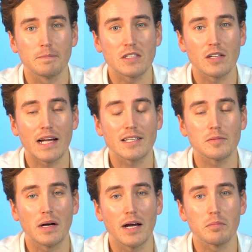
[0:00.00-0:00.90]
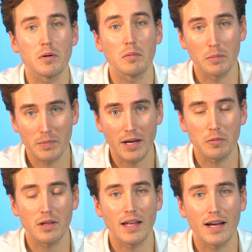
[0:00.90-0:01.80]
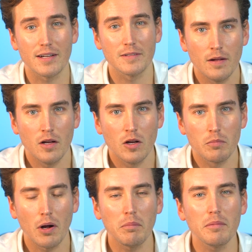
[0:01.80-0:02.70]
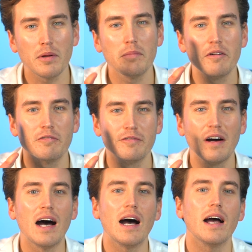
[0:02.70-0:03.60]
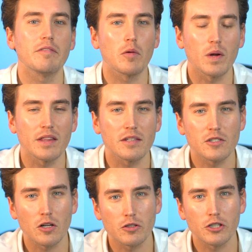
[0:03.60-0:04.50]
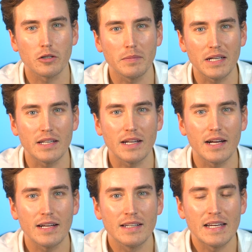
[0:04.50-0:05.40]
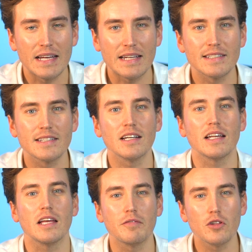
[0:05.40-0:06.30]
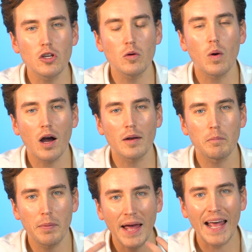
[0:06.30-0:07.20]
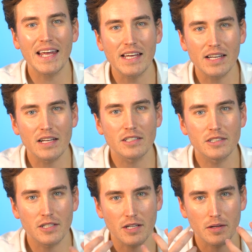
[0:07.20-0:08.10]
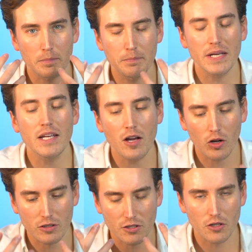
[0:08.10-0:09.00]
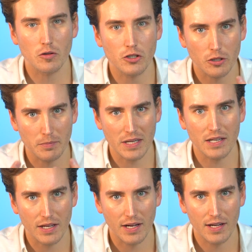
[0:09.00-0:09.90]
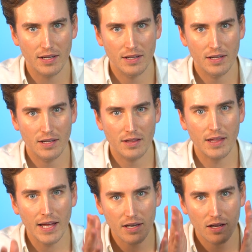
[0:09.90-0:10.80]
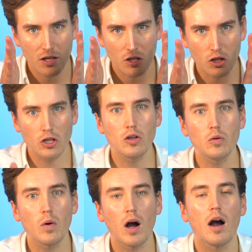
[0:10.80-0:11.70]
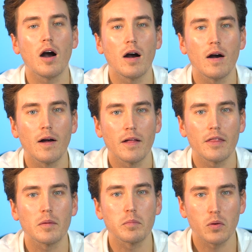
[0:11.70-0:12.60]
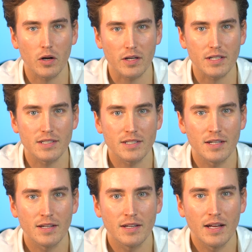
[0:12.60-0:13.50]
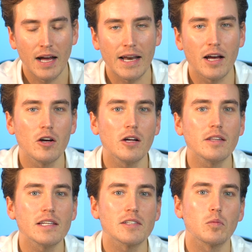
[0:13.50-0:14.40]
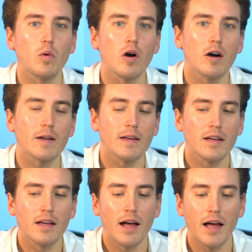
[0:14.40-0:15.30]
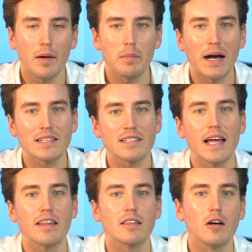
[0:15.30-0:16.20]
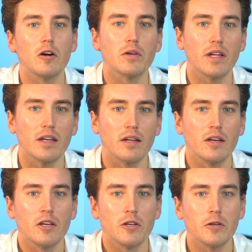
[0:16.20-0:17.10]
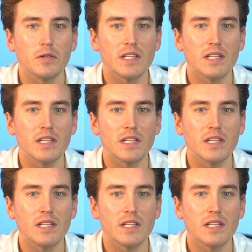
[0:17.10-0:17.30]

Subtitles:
So that's my problem there with that. Problem number 5 with social media is that if you aren't paying to be on social media, then you are the product. And I heard this one by Seth Godin, who's